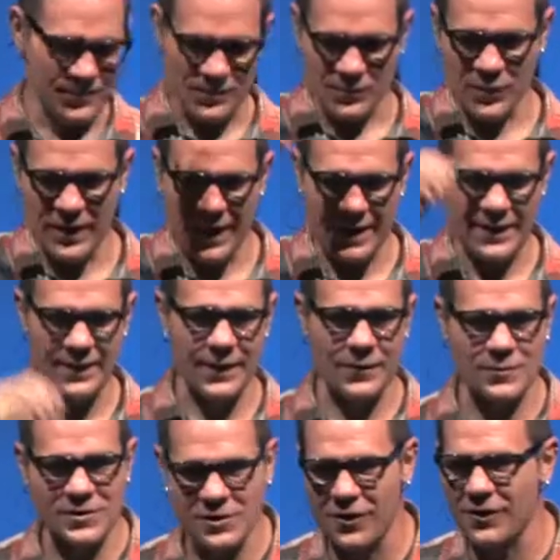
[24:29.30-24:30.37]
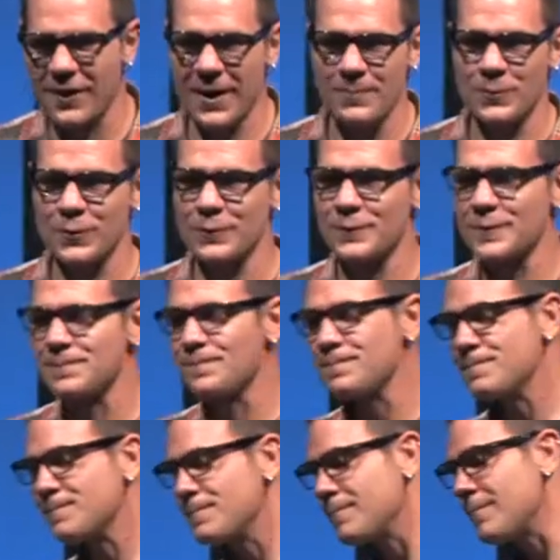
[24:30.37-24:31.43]
We got in there, we saw God move.
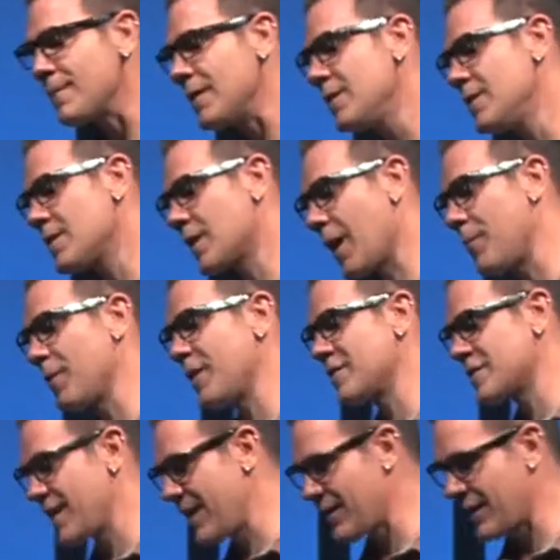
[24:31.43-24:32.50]
A couple years later,